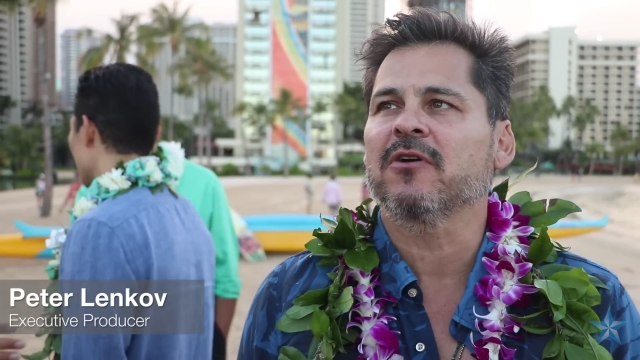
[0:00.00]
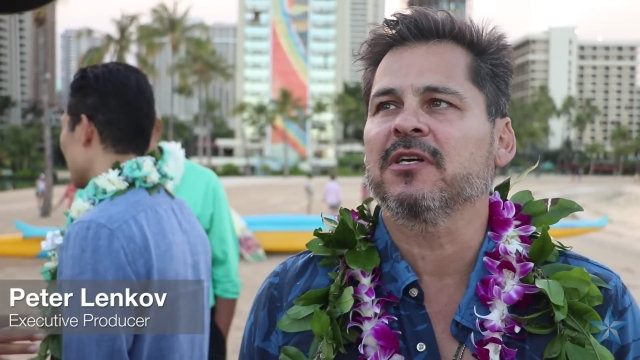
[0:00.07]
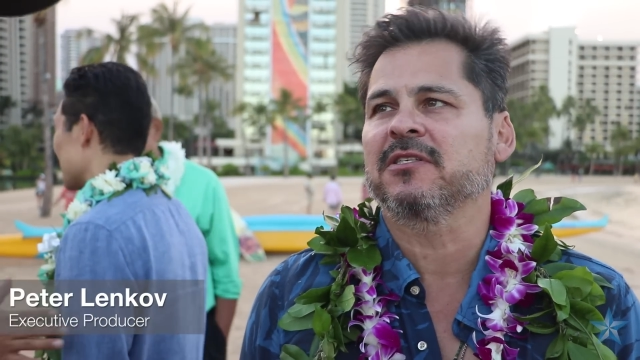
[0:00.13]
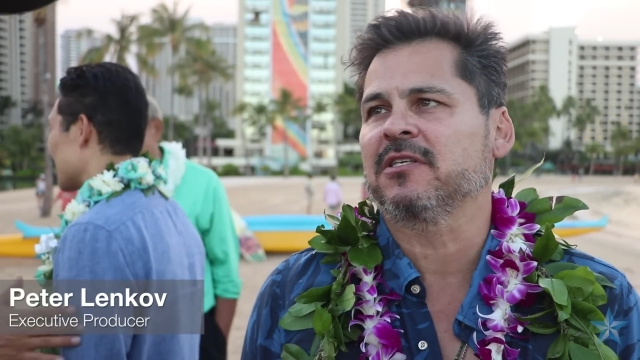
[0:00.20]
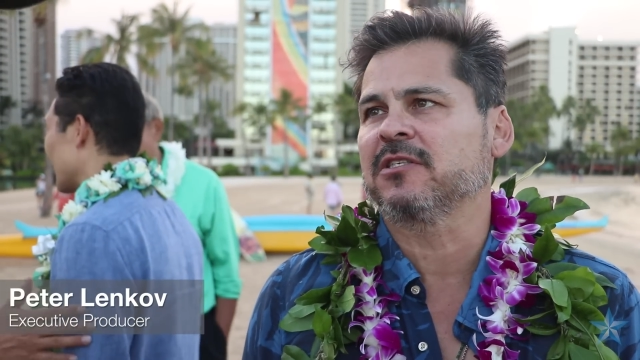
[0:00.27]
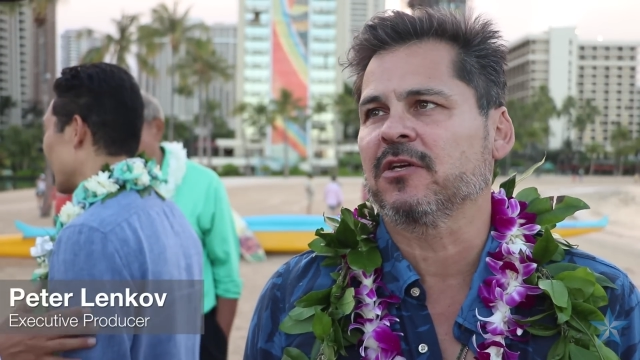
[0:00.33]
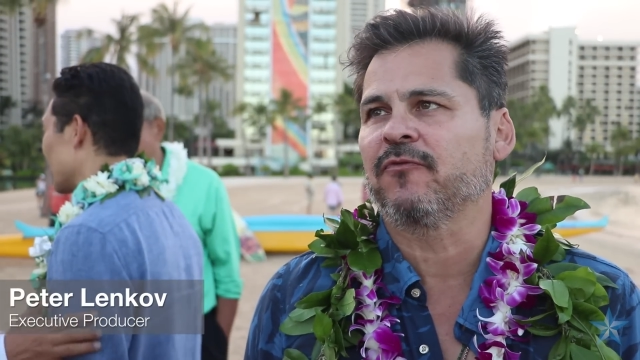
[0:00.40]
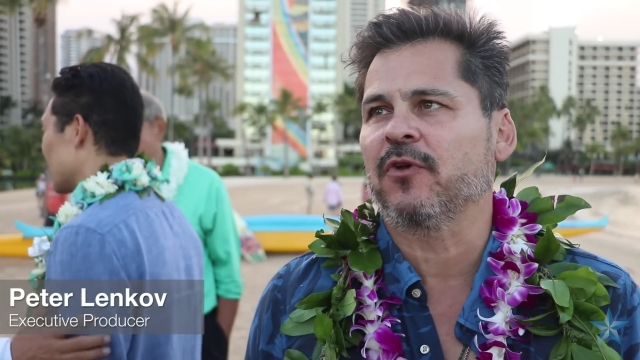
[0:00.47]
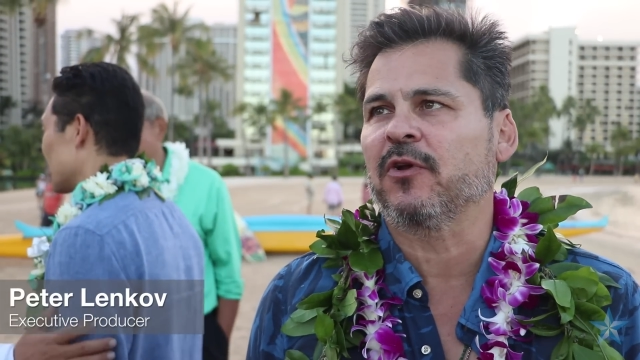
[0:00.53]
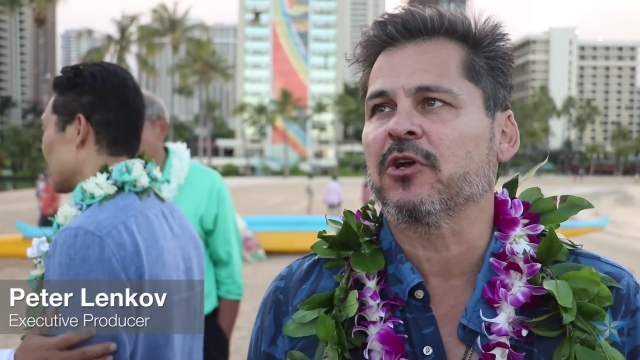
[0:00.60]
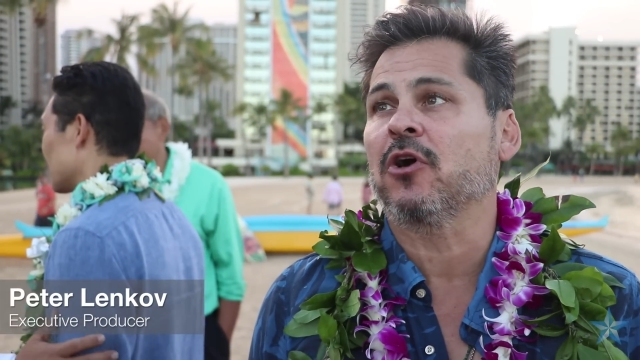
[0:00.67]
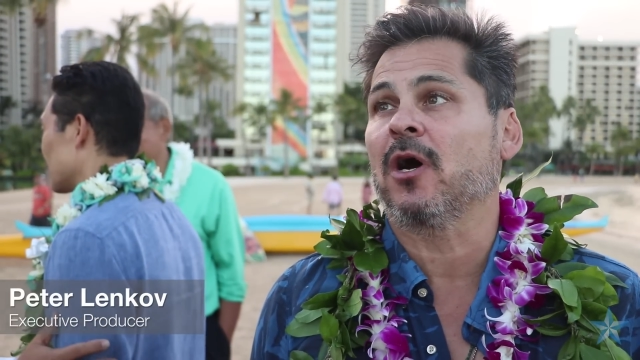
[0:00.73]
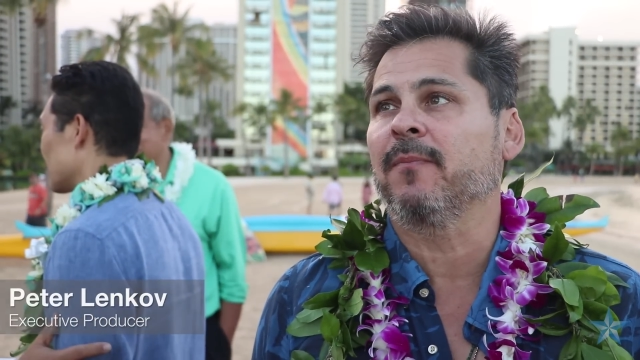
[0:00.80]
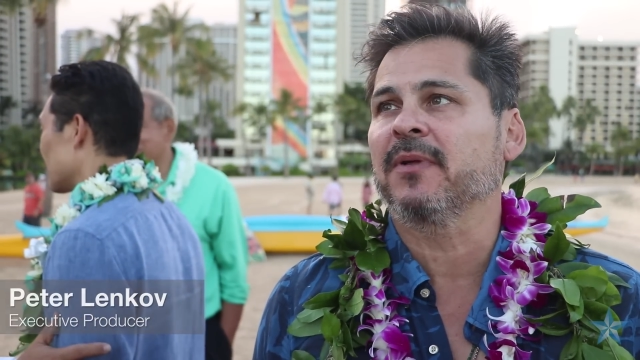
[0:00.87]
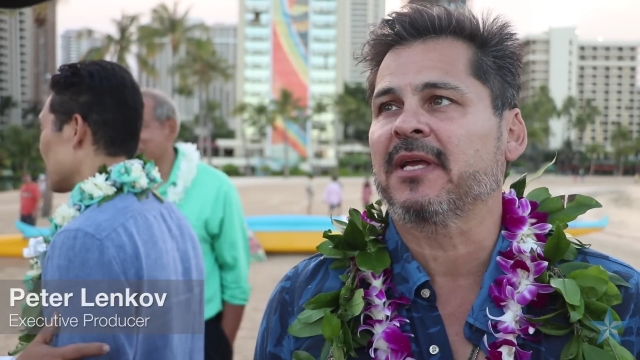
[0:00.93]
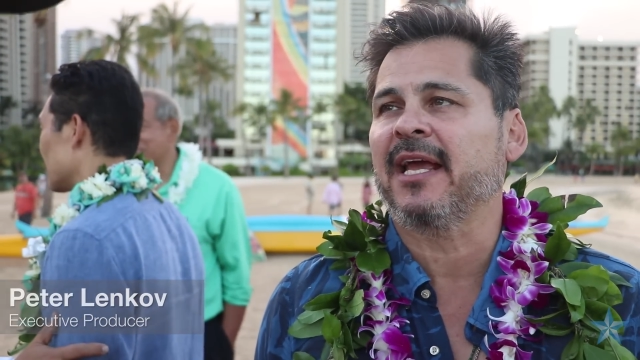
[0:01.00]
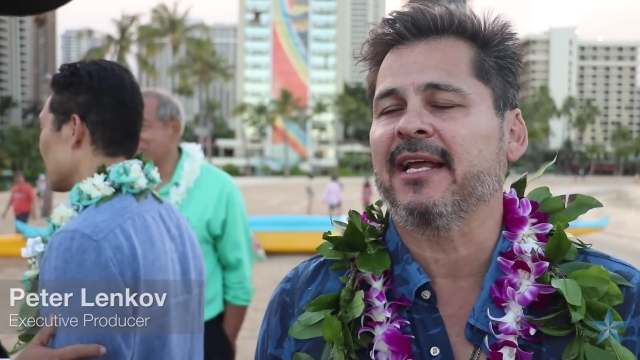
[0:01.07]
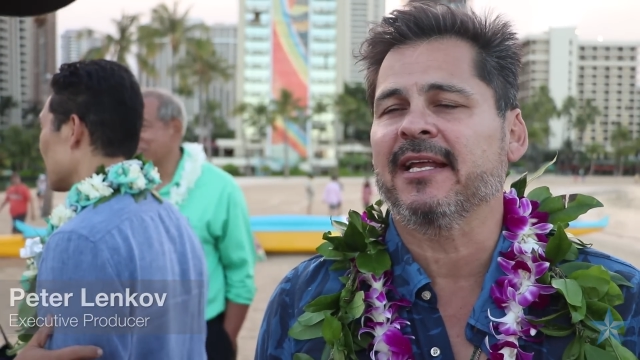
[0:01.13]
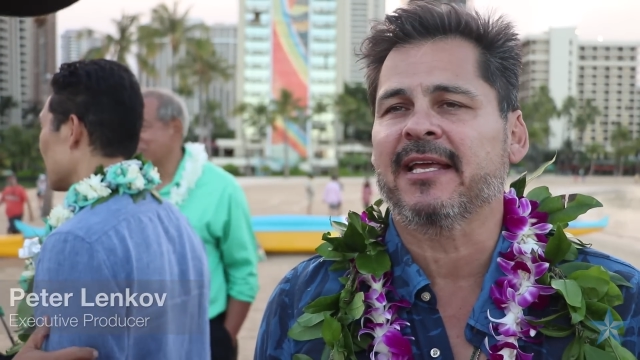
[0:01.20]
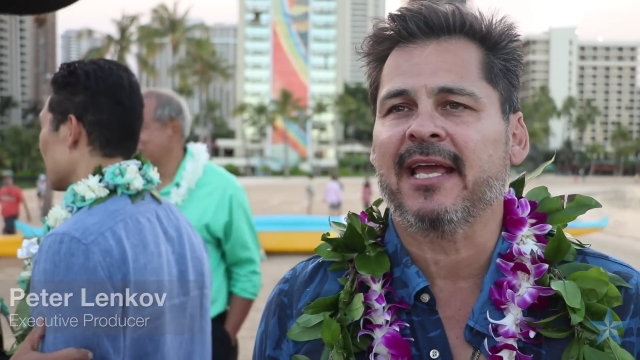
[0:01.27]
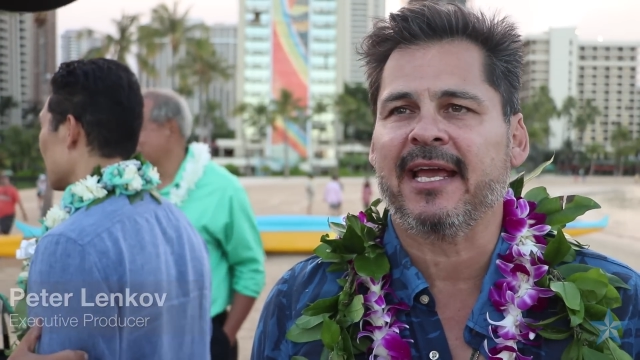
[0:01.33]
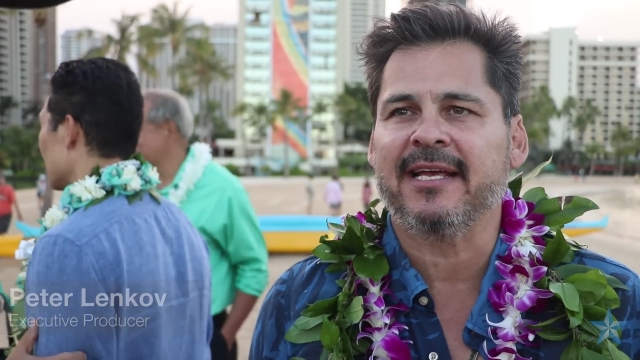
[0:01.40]
because it's a very
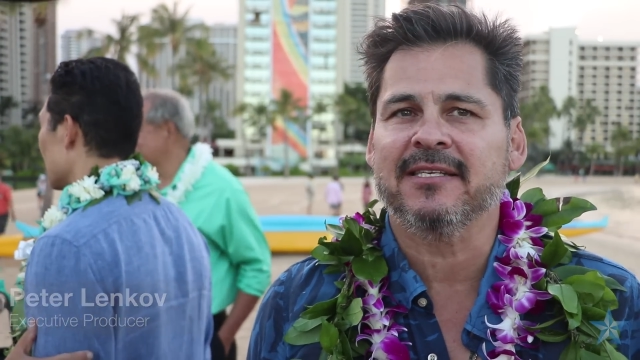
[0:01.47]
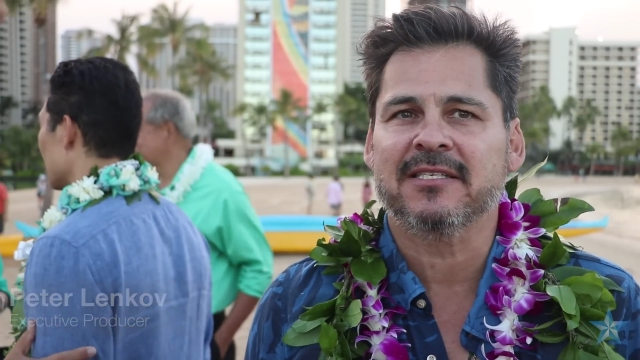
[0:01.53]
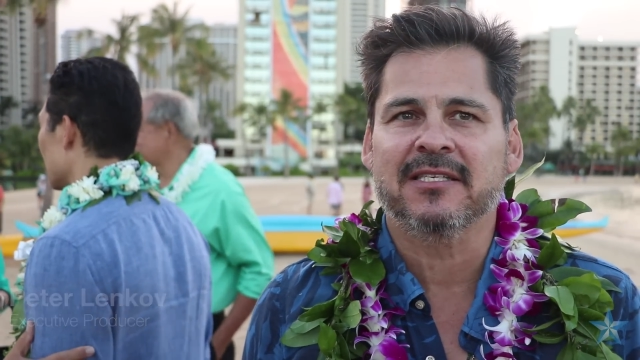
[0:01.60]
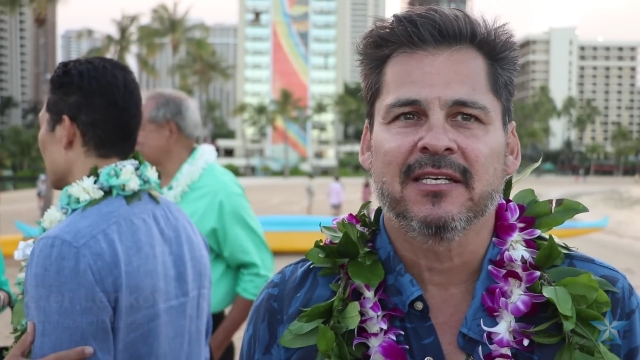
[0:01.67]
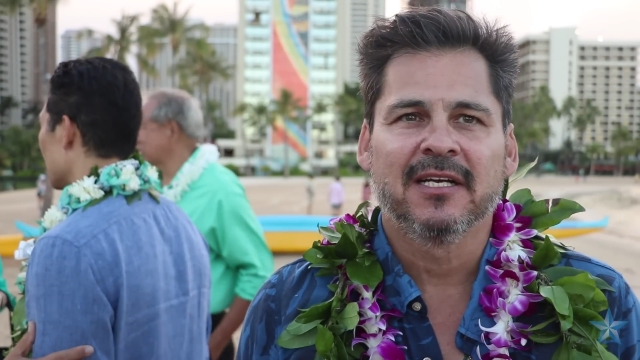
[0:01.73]
complicated case.